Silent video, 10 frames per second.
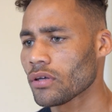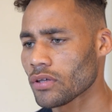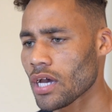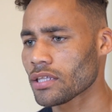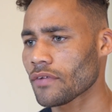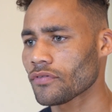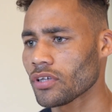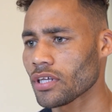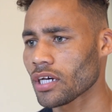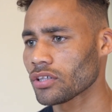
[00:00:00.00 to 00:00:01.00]
Yeah,
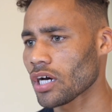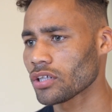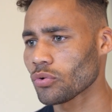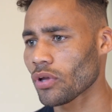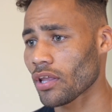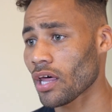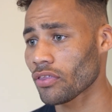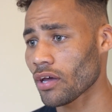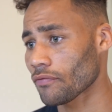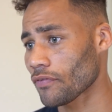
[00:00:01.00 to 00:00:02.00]
definitely. I knew
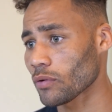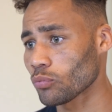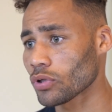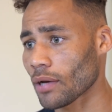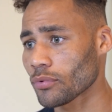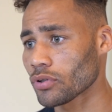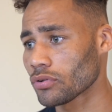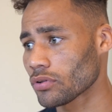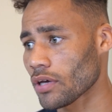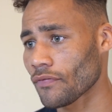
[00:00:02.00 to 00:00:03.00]
that fight would
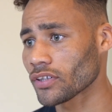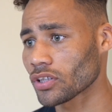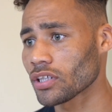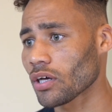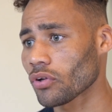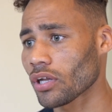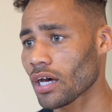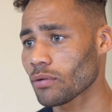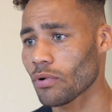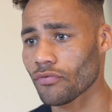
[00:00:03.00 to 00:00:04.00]
happen eventually down the
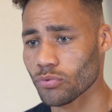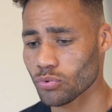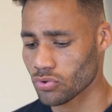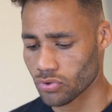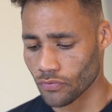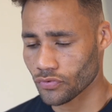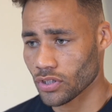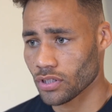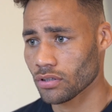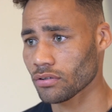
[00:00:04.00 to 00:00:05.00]
line, whether it was
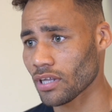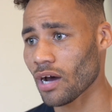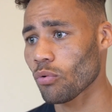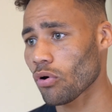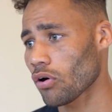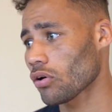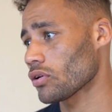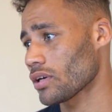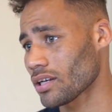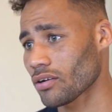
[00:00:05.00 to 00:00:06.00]
obviously now
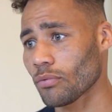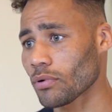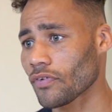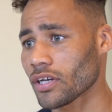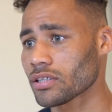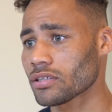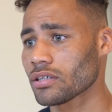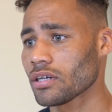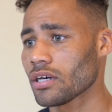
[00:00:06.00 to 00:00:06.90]
or in a couple of fights